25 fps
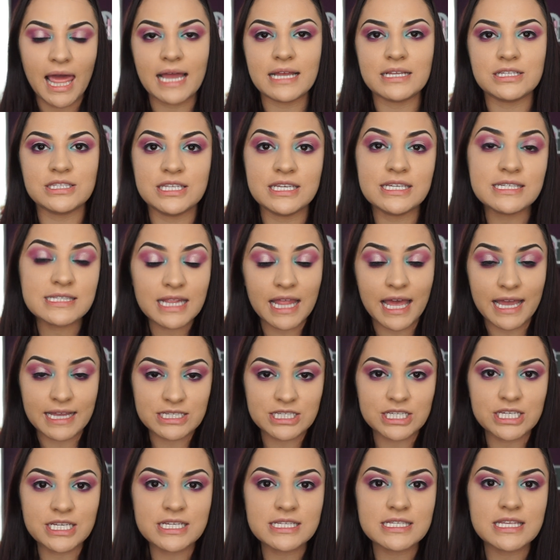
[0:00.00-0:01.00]
these
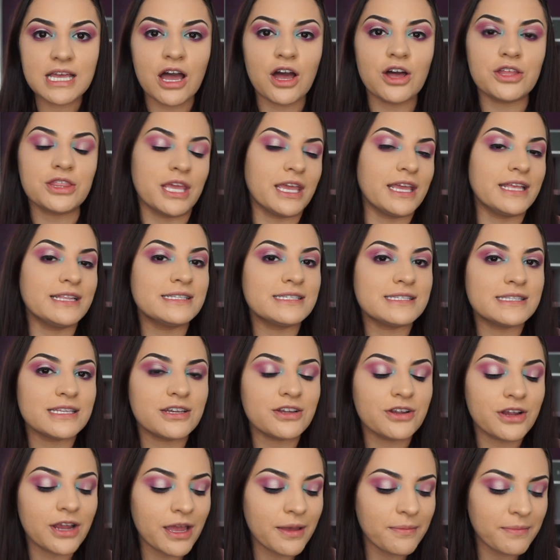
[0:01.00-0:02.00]
lashes on
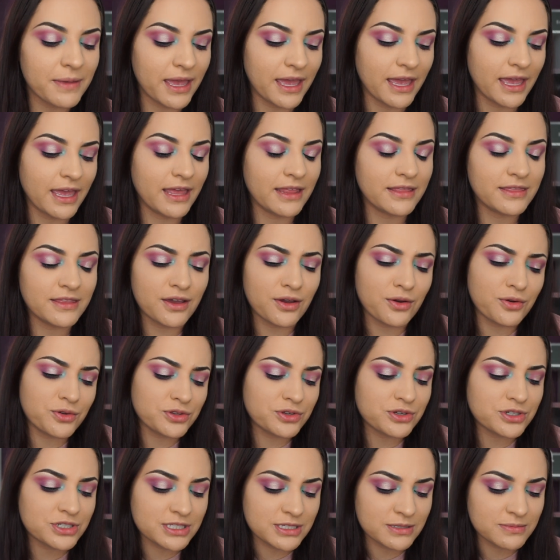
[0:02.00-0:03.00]
Instagram, and the
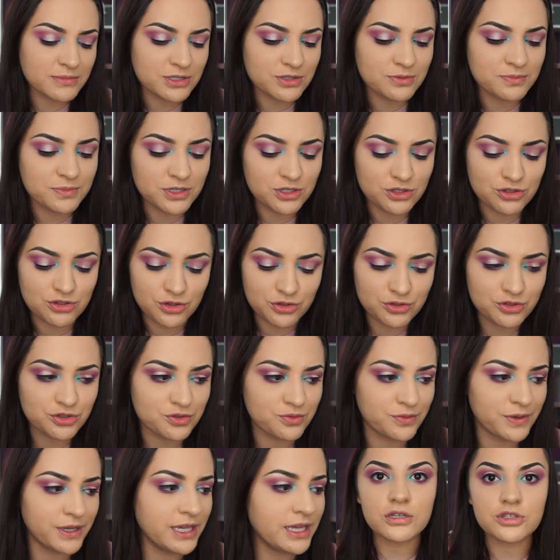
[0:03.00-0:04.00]
owner seems to be so
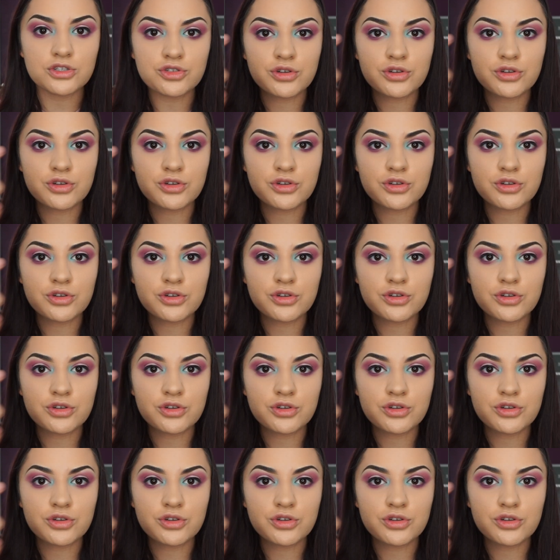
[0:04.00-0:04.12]
sweet.